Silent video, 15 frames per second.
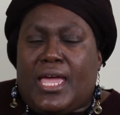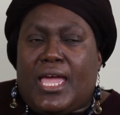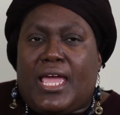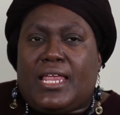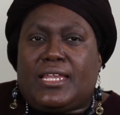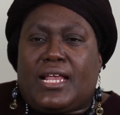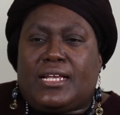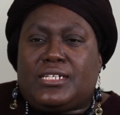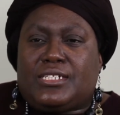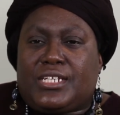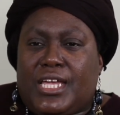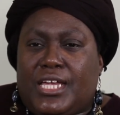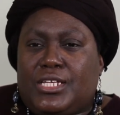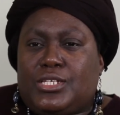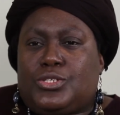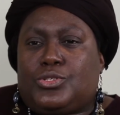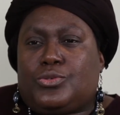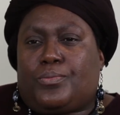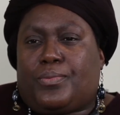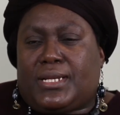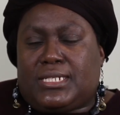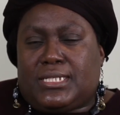and are trained to
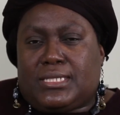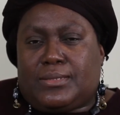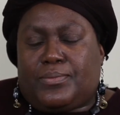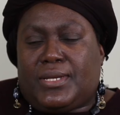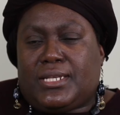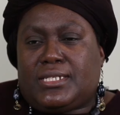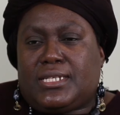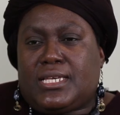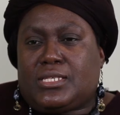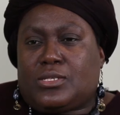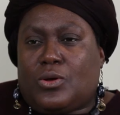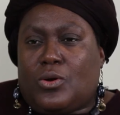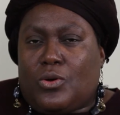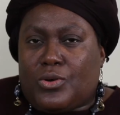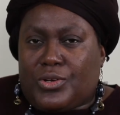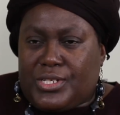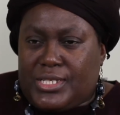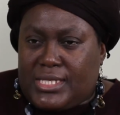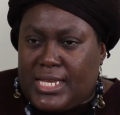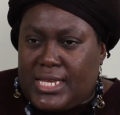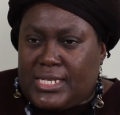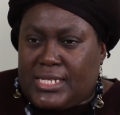participate as
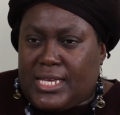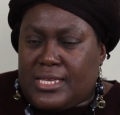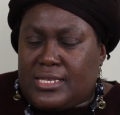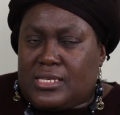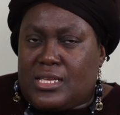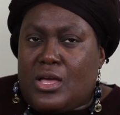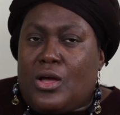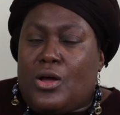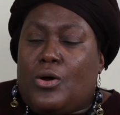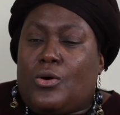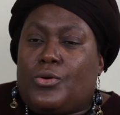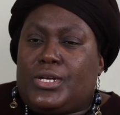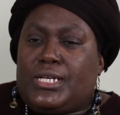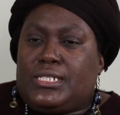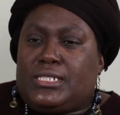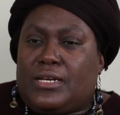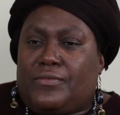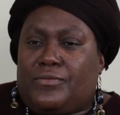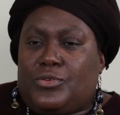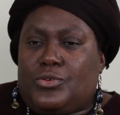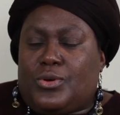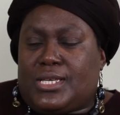co-researchers or
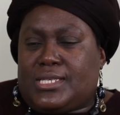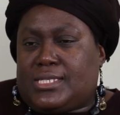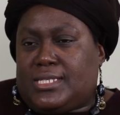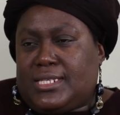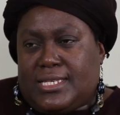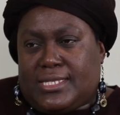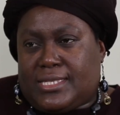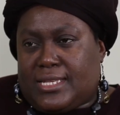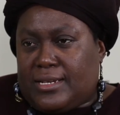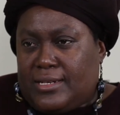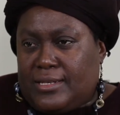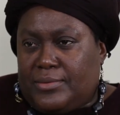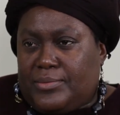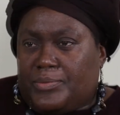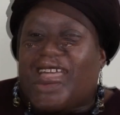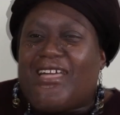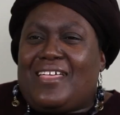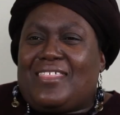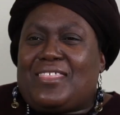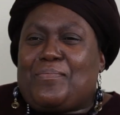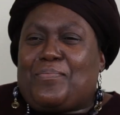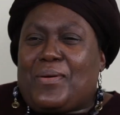interviewers in a study.
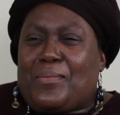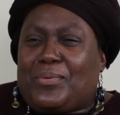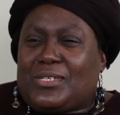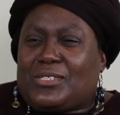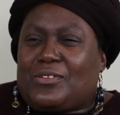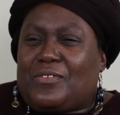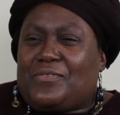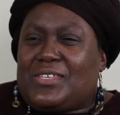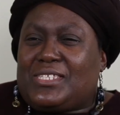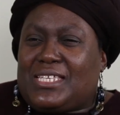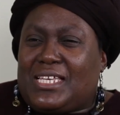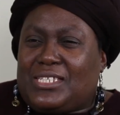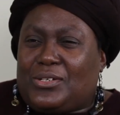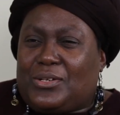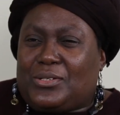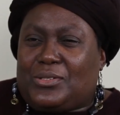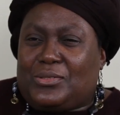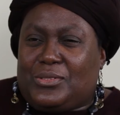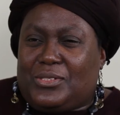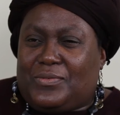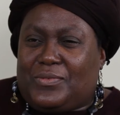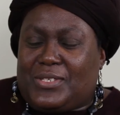The purpose of essential
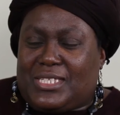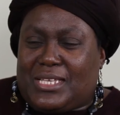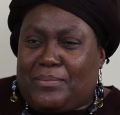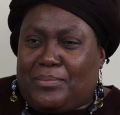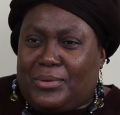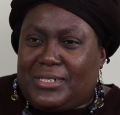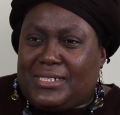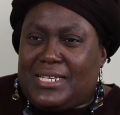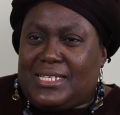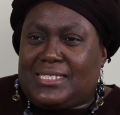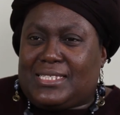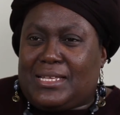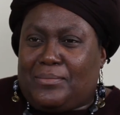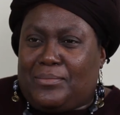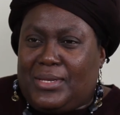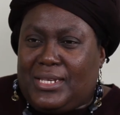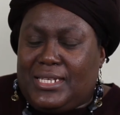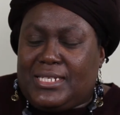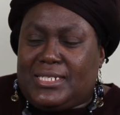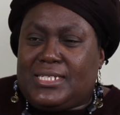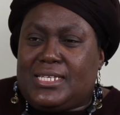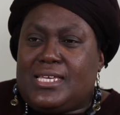tools for support and
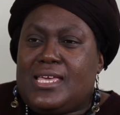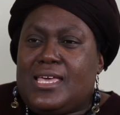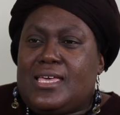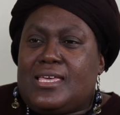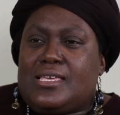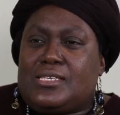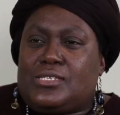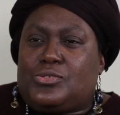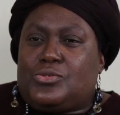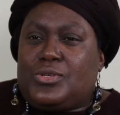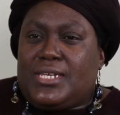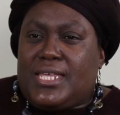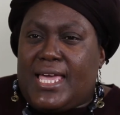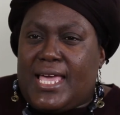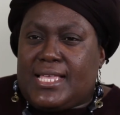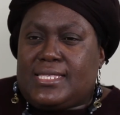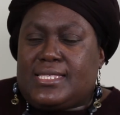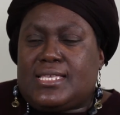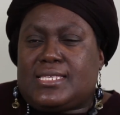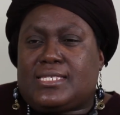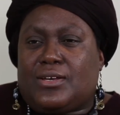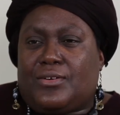stability is to enhance
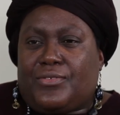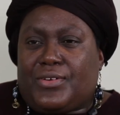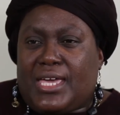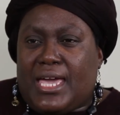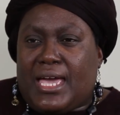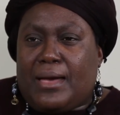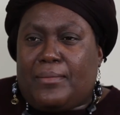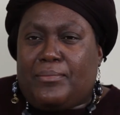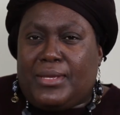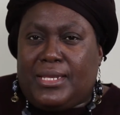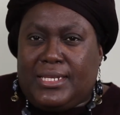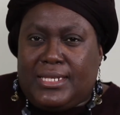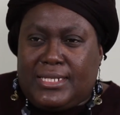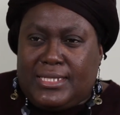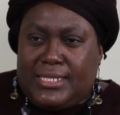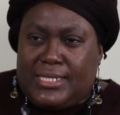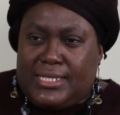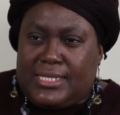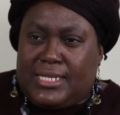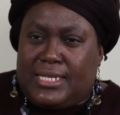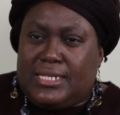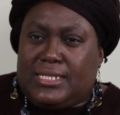the self-care abilities
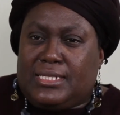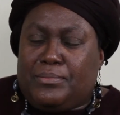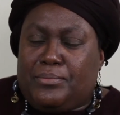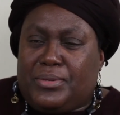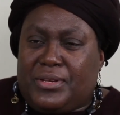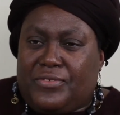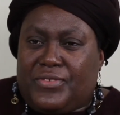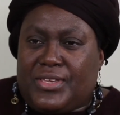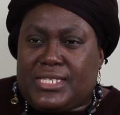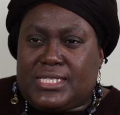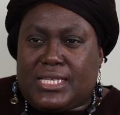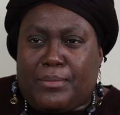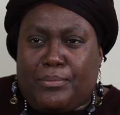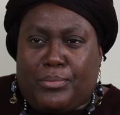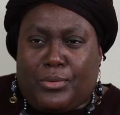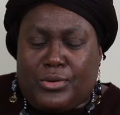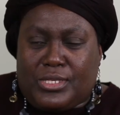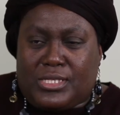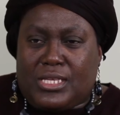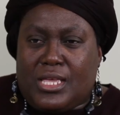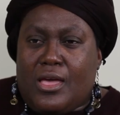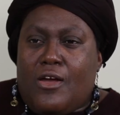and debriefing
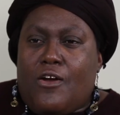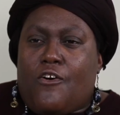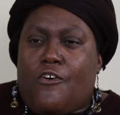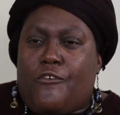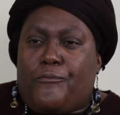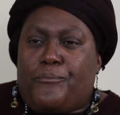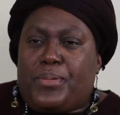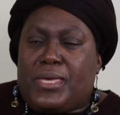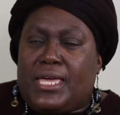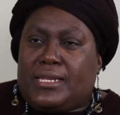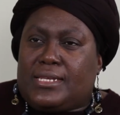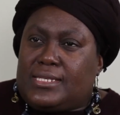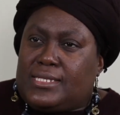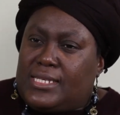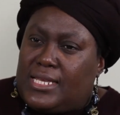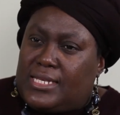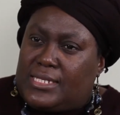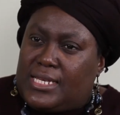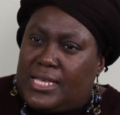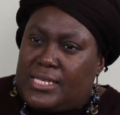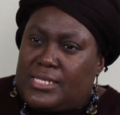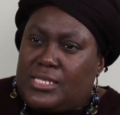supports of peer
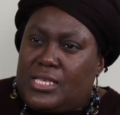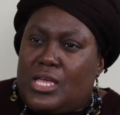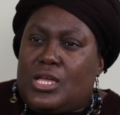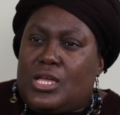researchers